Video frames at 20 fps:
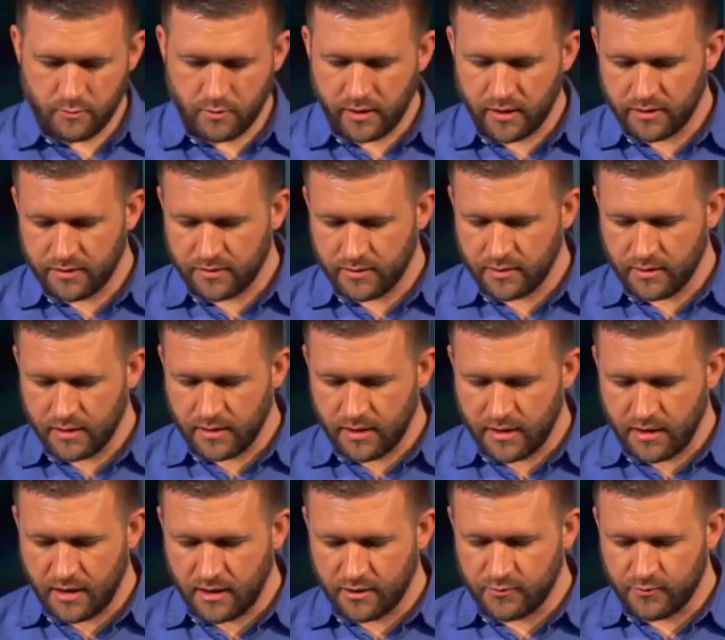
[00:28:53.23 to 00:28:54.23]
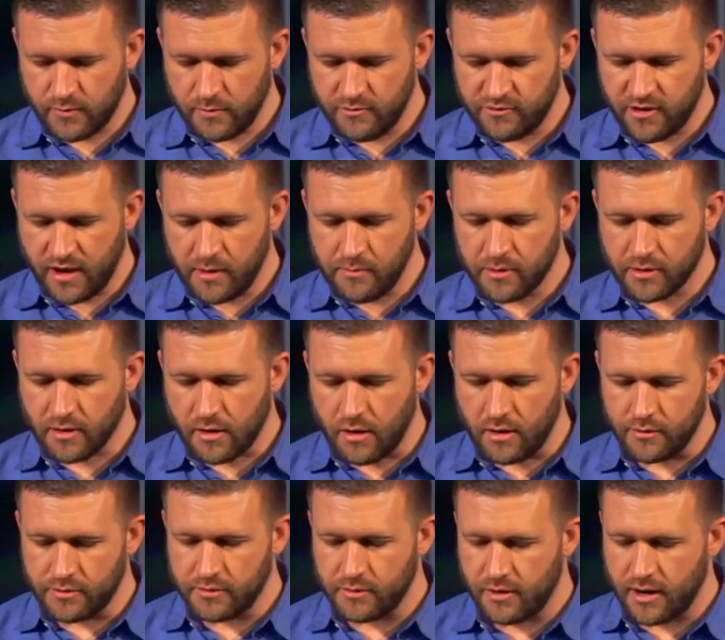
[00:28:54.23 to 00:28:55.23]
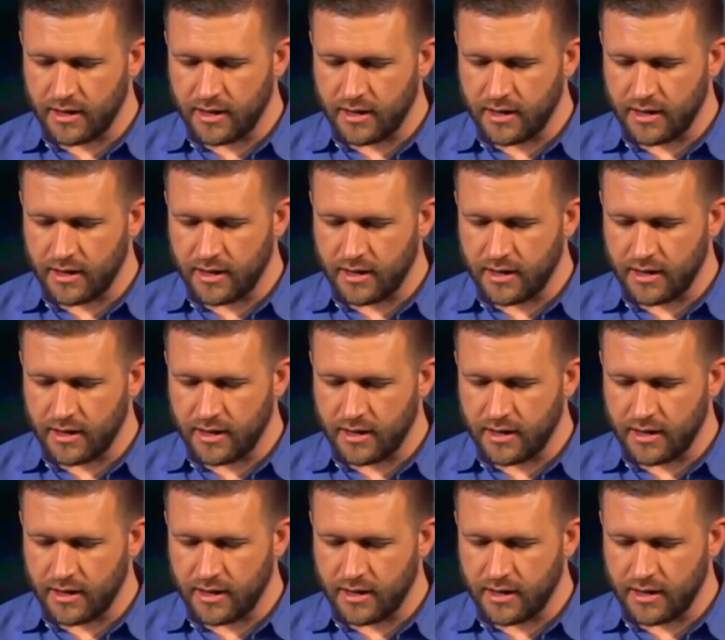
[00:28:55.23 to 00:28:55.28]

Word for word: with is from John MacArthur.